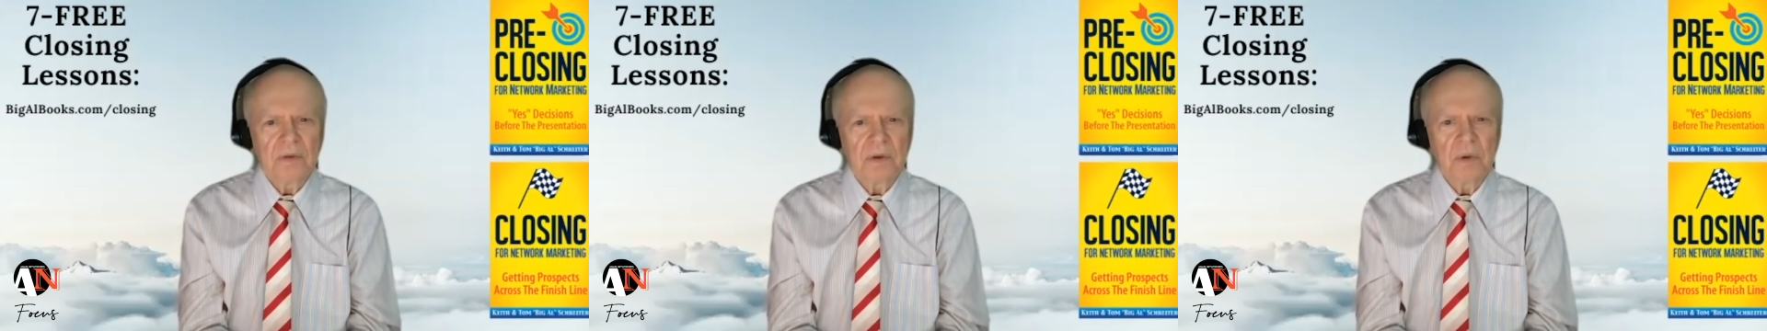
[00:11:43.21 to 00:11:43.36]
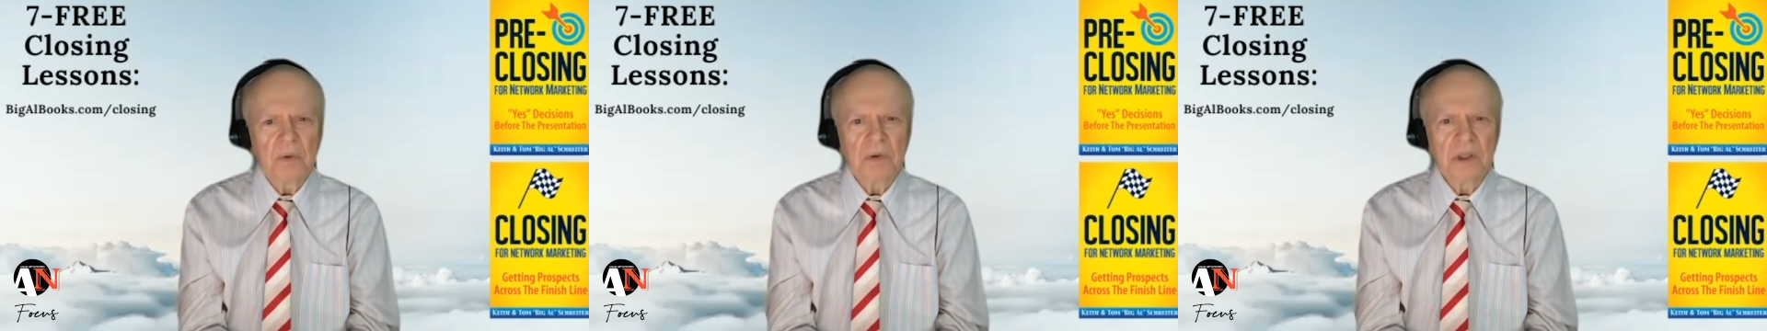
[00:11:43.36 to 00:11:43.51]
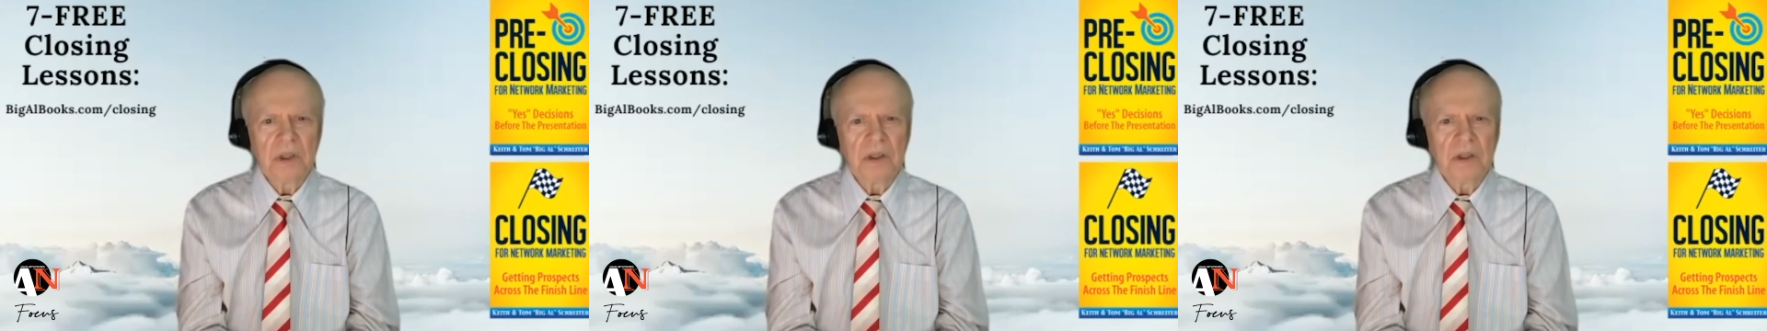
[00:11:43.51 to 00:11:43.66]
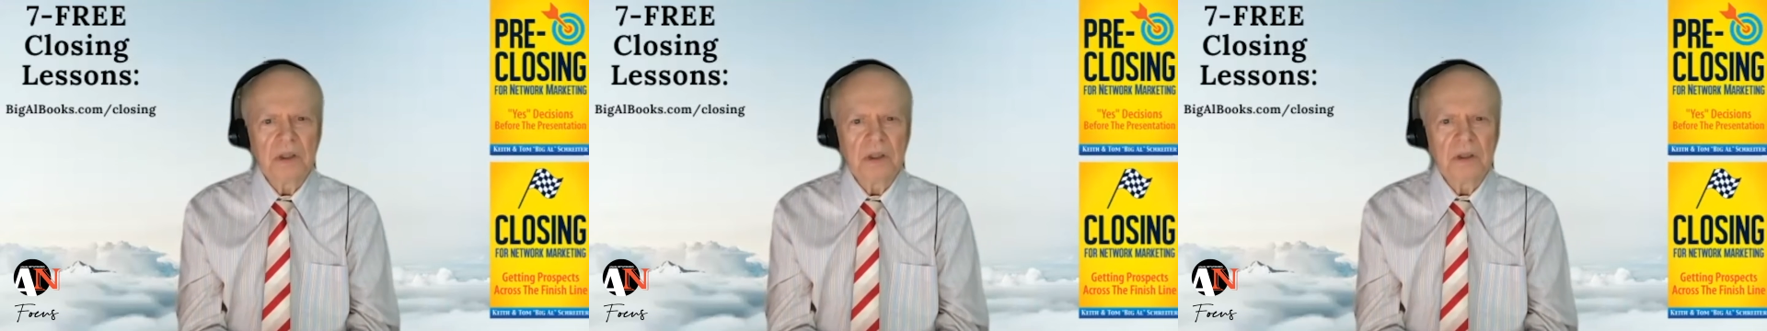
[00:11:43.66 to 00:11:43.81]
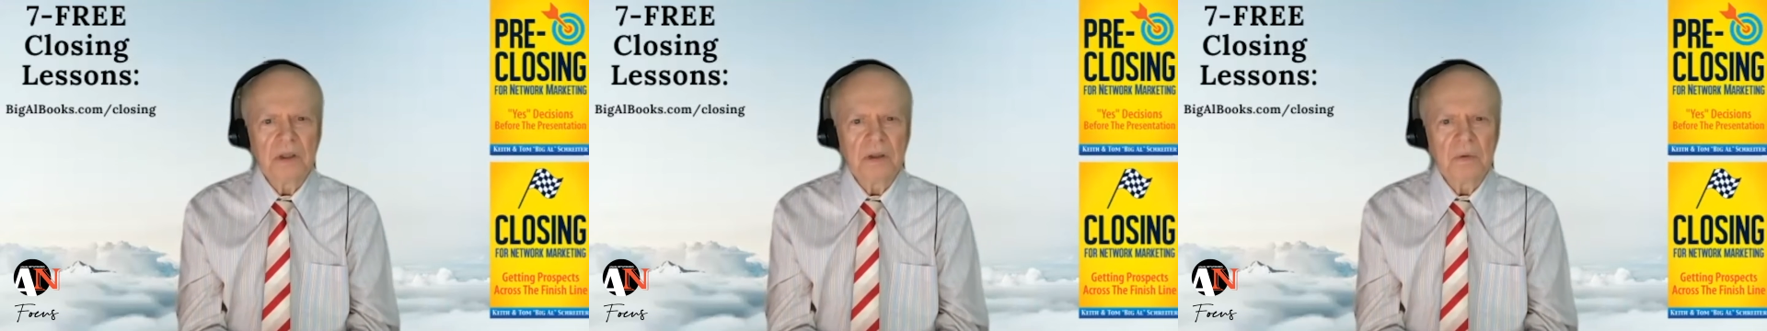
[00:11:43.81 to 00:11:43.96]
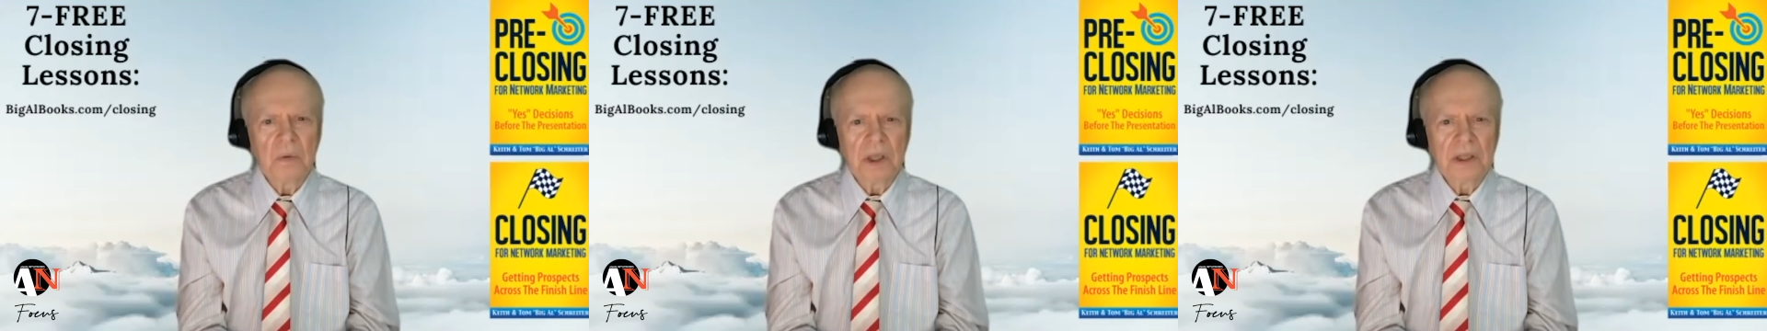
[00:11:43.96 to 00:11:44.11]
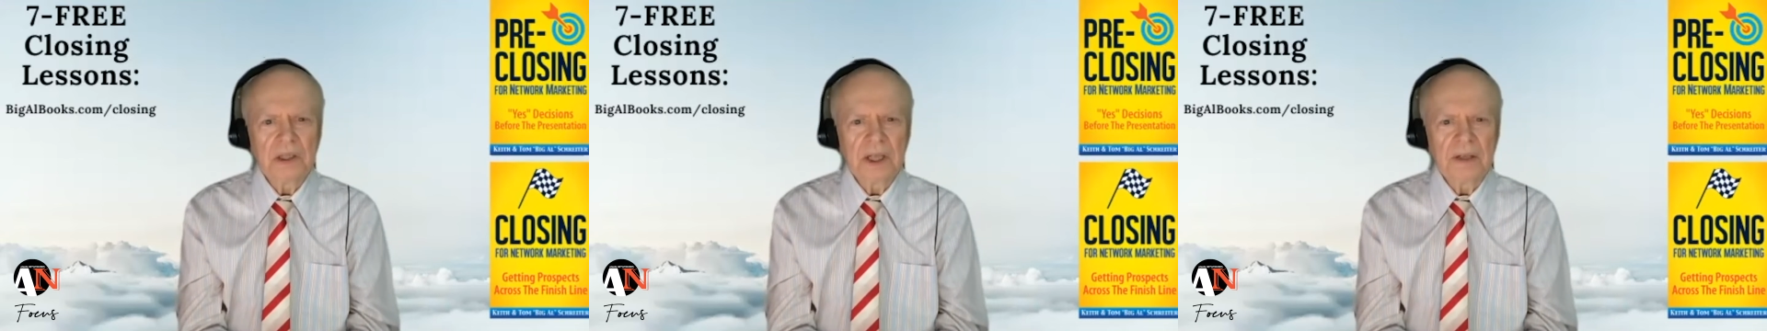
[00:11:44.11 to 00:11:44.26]
we want
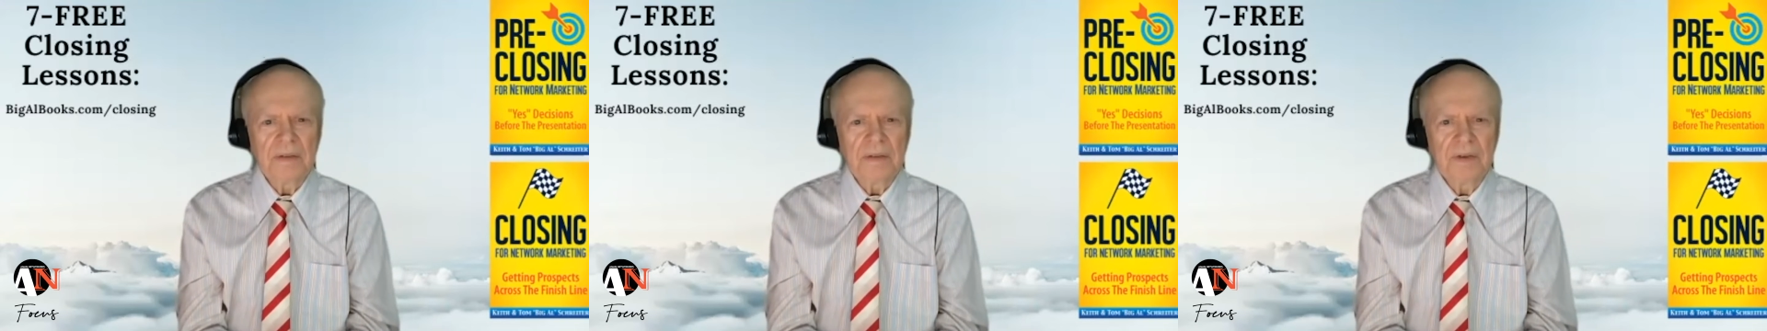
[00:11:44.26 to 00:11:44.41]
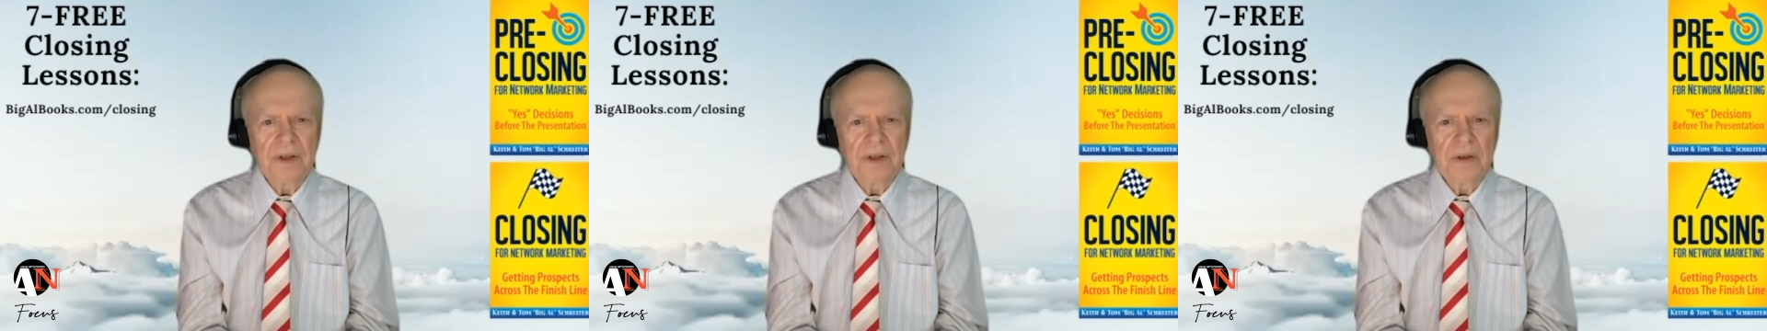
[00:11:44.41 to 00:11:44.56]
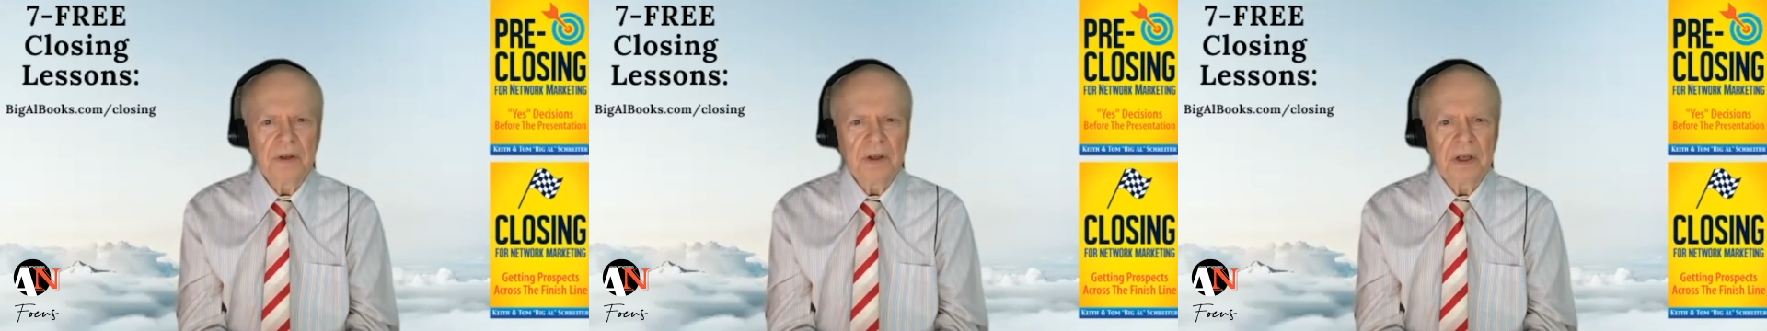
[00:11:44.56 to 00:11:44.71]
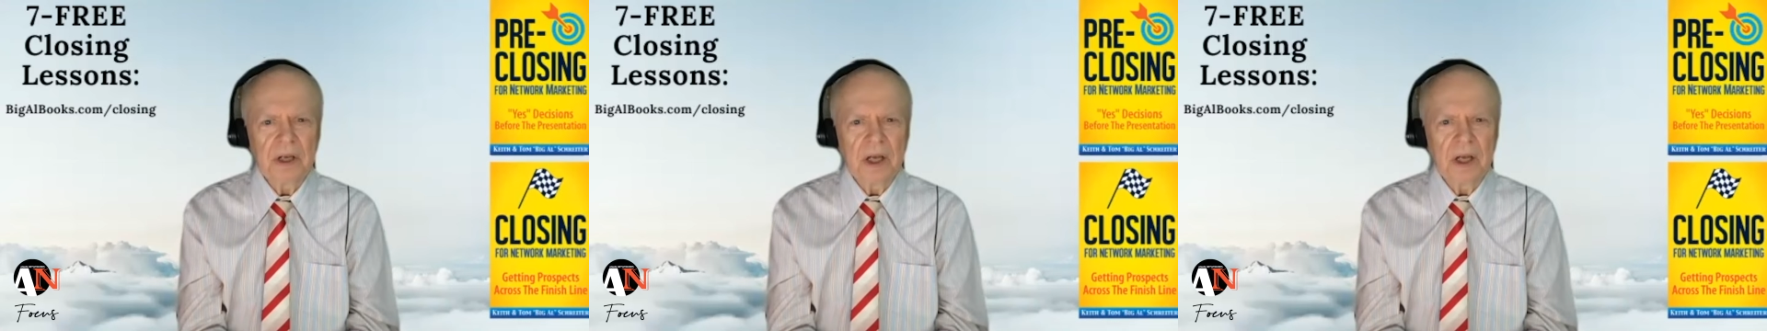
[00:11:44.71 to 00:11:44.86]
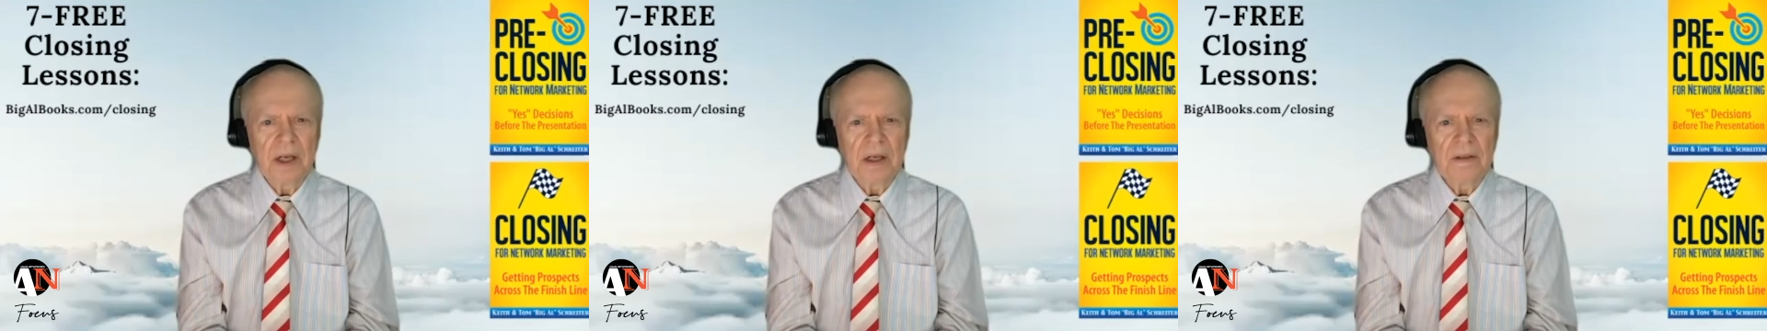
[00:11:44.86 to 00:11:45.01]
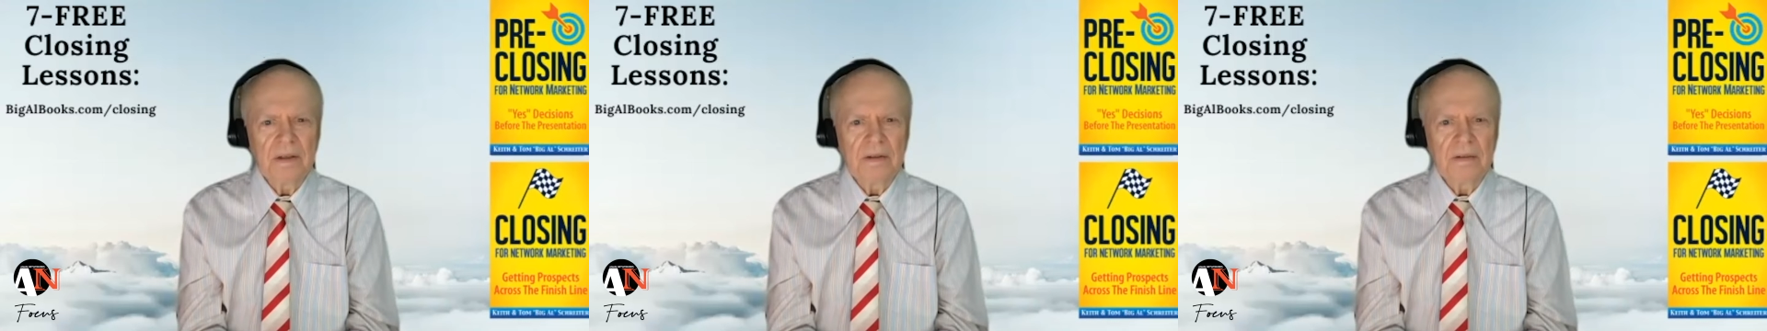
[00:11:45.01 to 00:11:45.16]
to watch that video or not?